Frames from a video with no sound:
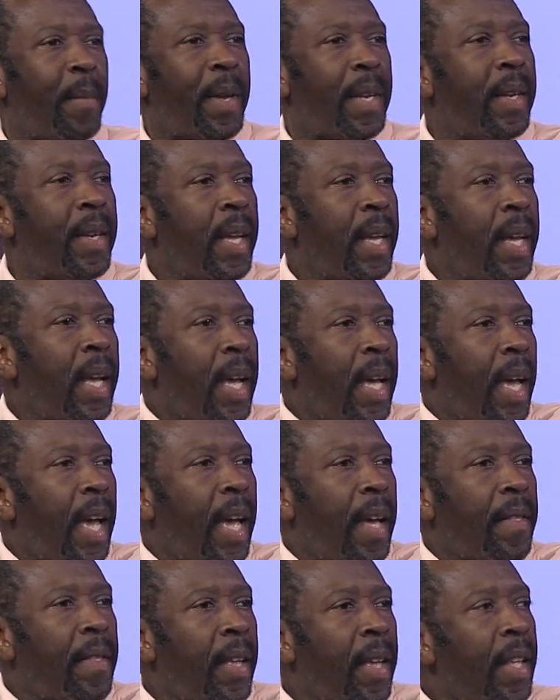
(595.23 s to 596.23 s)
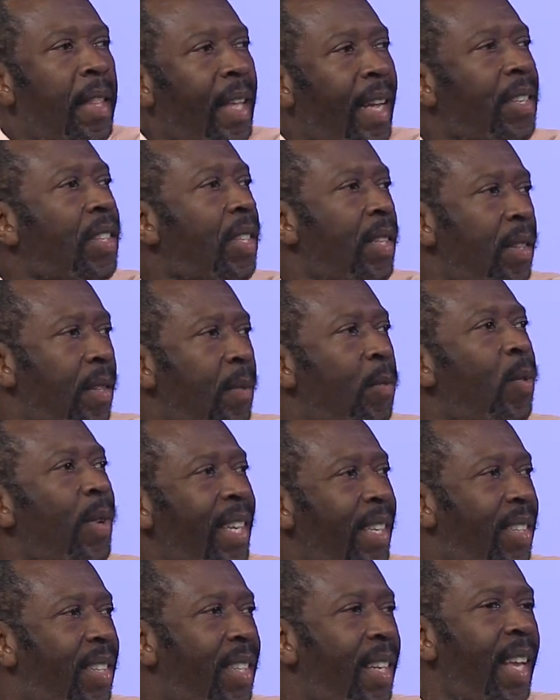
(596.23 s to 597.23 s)
And, and that's,
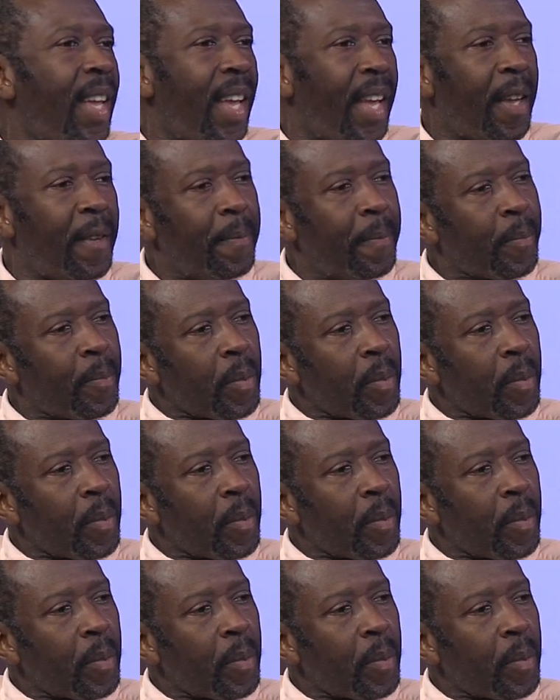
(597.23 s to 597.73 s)
we see